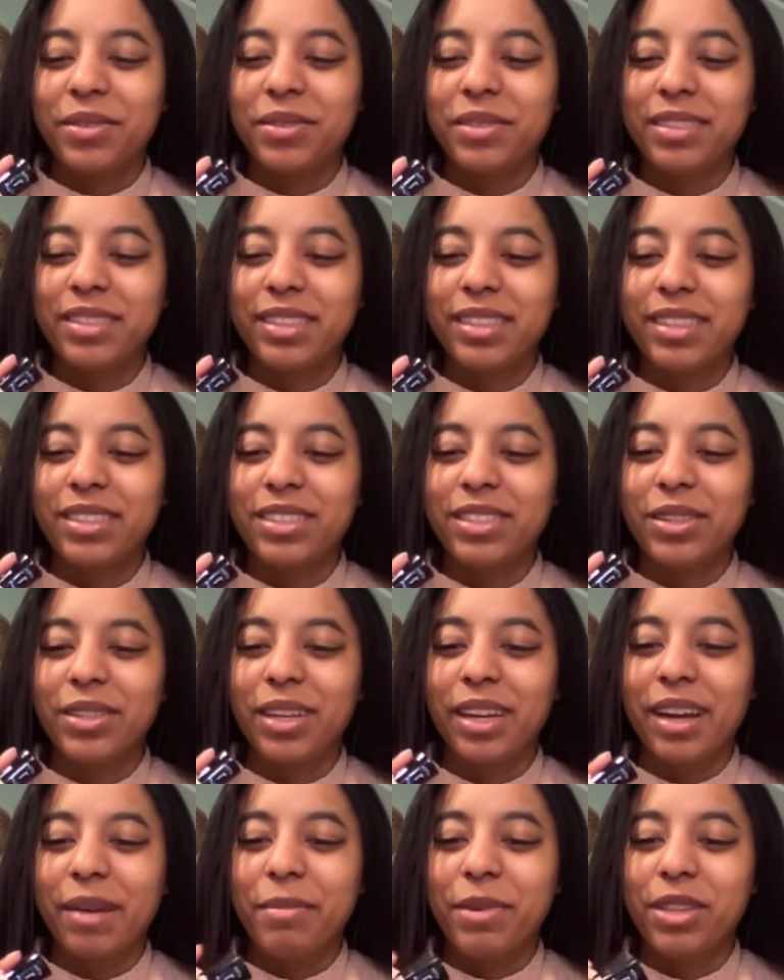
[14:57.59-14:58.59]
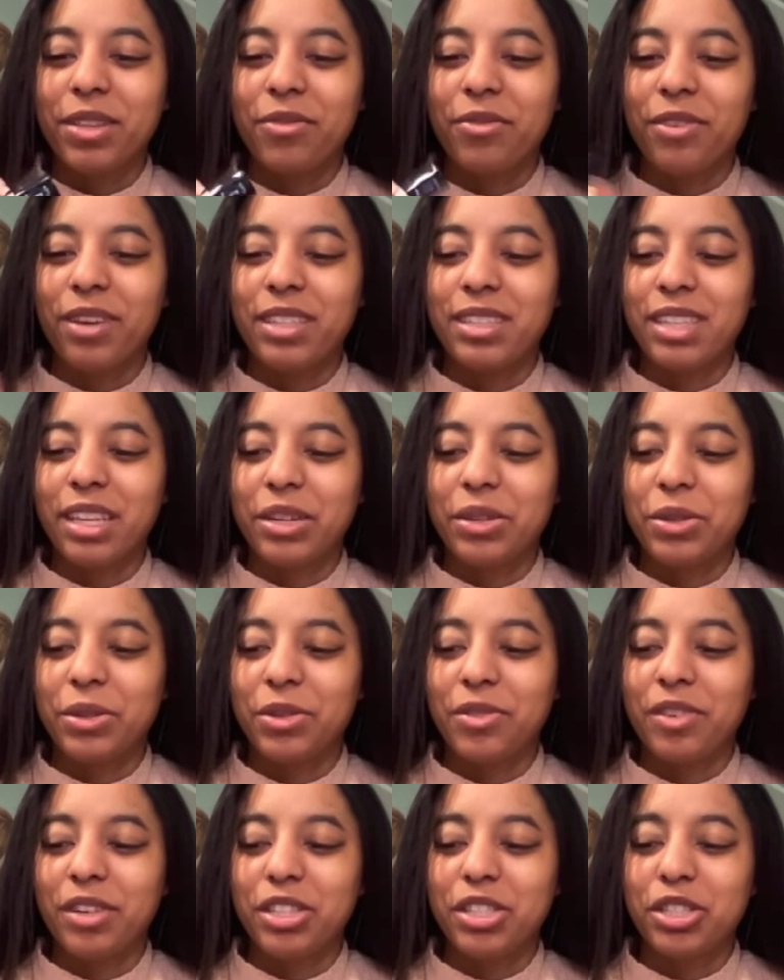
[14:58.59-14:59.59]
So like, I'm on the fence. I don't know
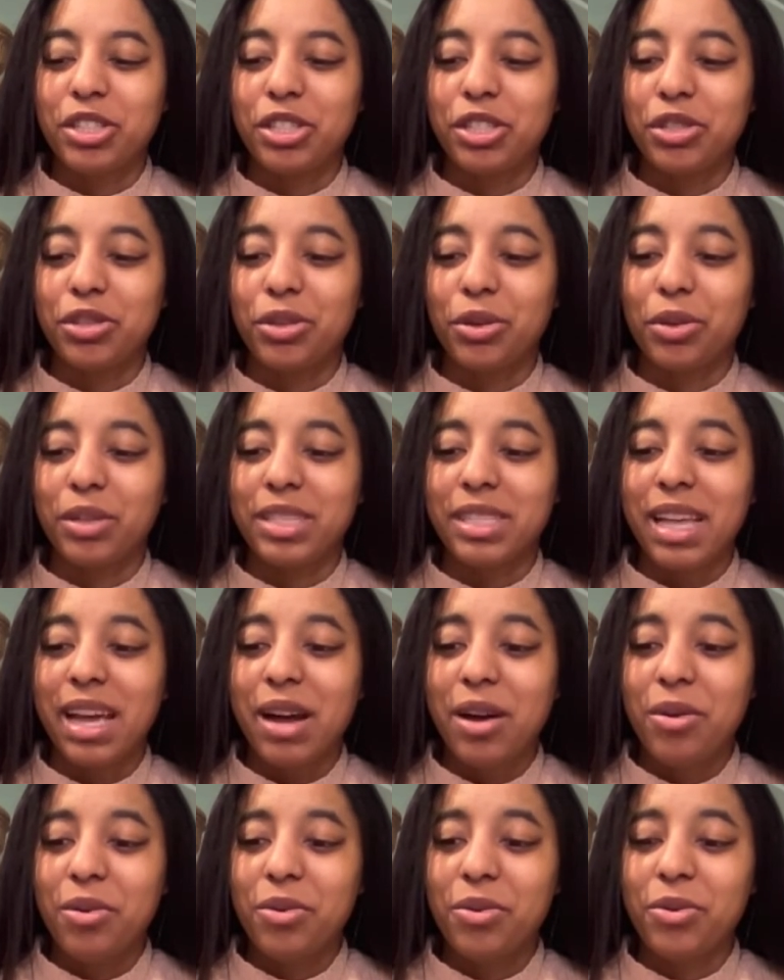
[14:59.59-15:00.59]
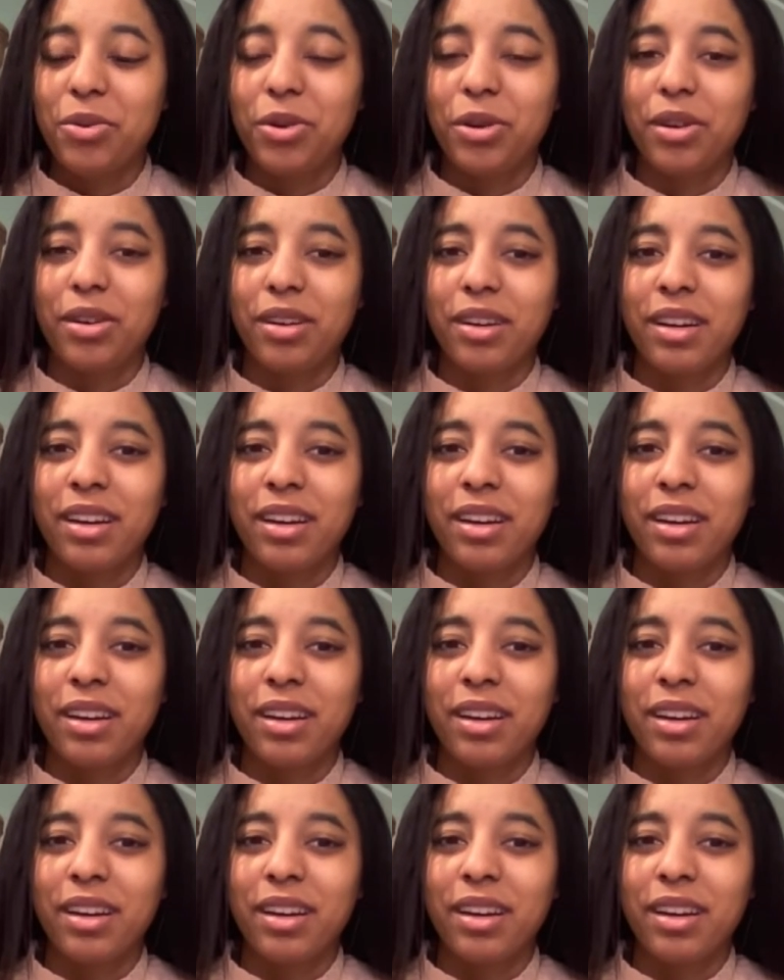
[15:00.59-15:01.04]
if I should just throw this out or